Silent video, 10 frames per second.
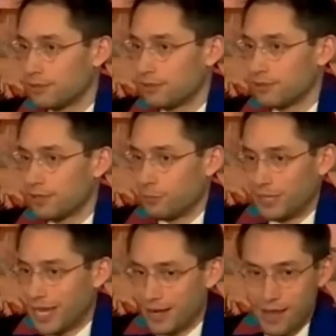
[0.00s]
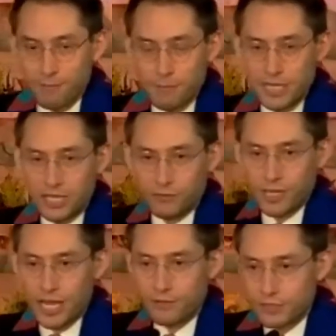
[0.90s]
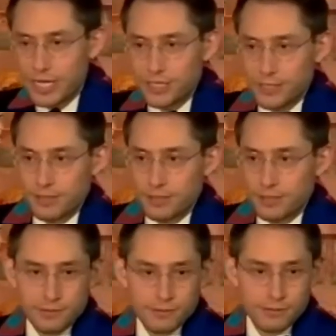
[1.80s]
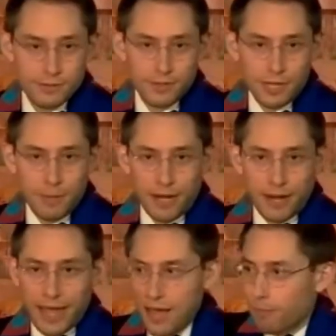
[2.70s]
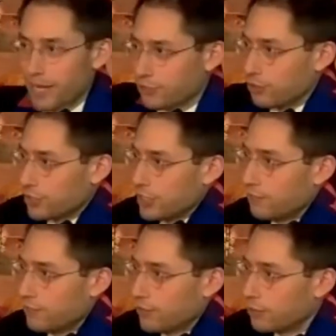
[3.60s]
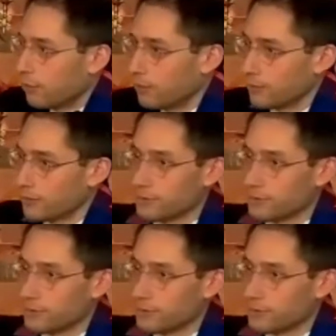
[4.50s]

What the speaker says: We can't have meaningful conversations about how best to achieve the goals.